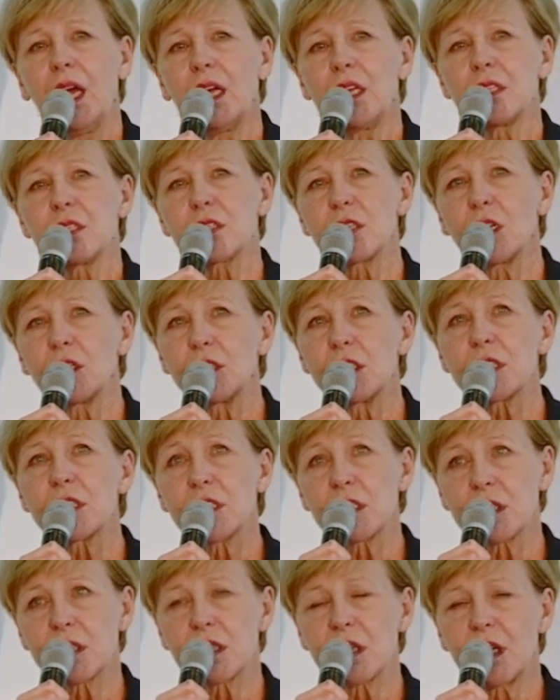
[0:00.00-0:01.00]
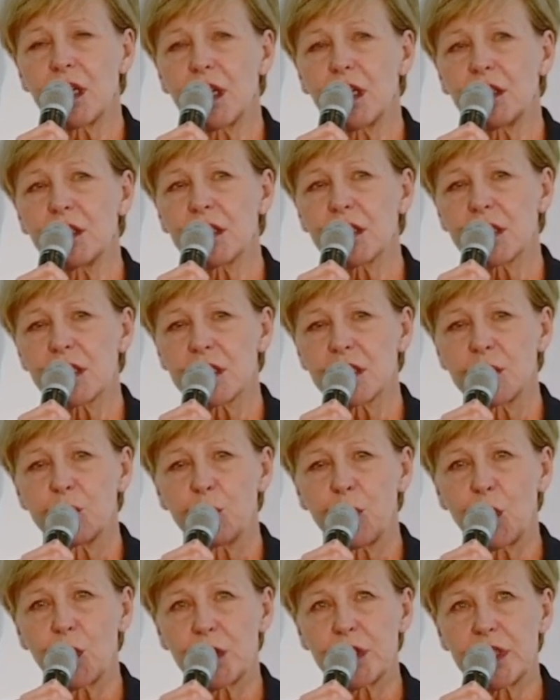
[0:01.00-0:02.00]
So this is
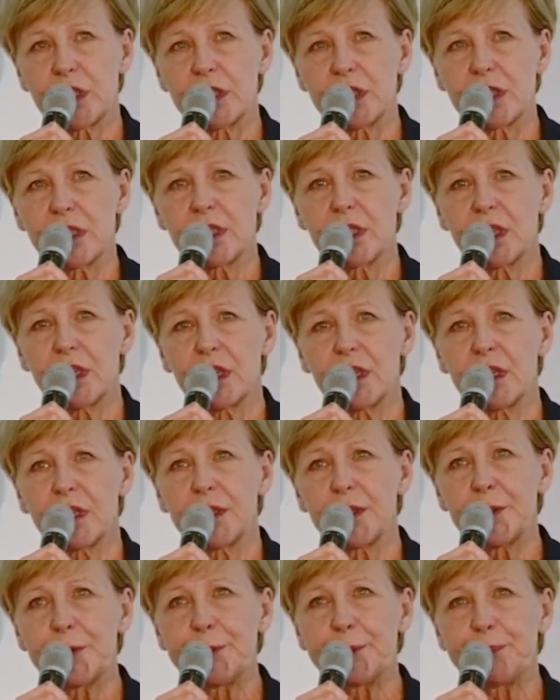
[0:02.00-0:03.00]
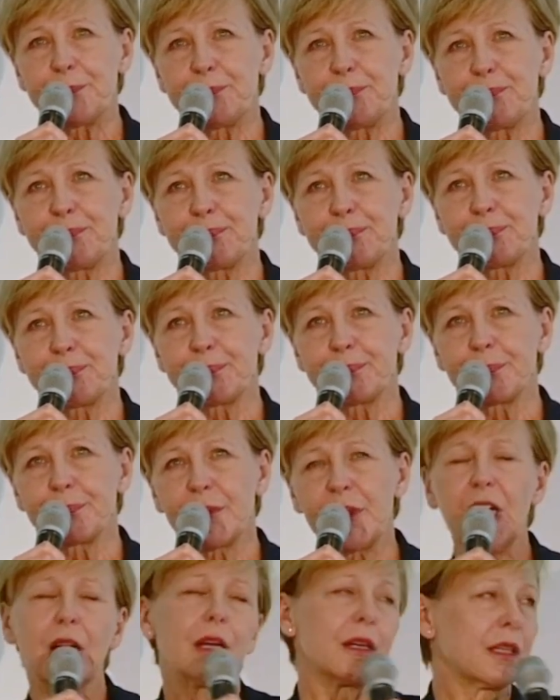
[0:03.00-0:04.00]
important.
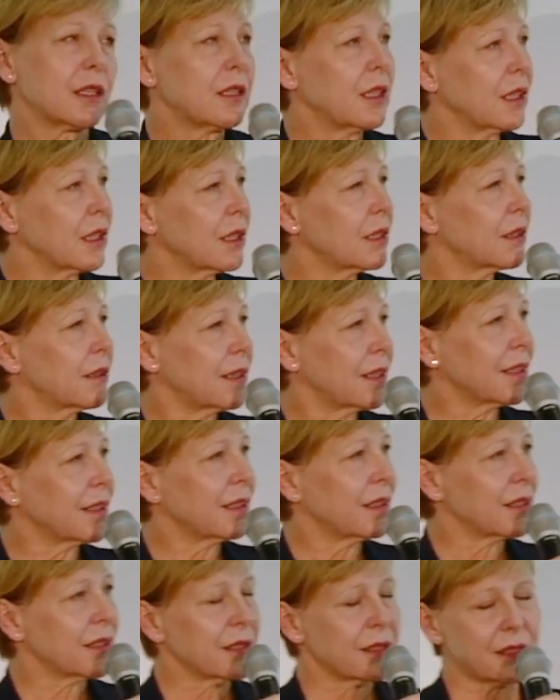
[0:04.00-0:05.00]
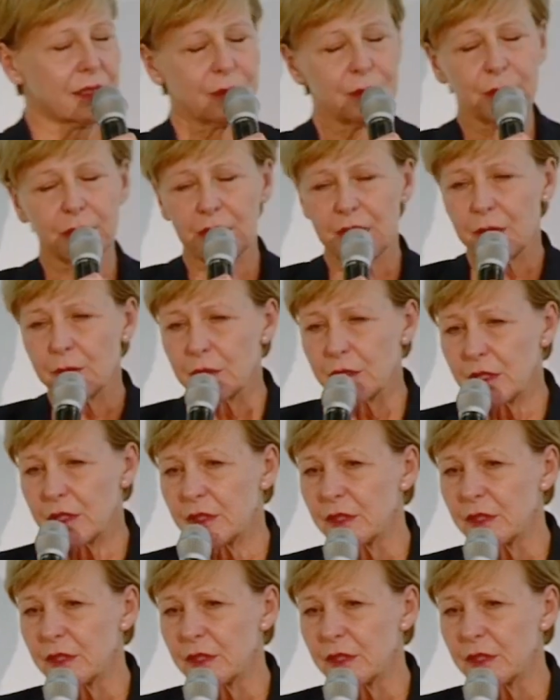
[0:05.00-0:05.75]
Yeah, I think that's what I wanted.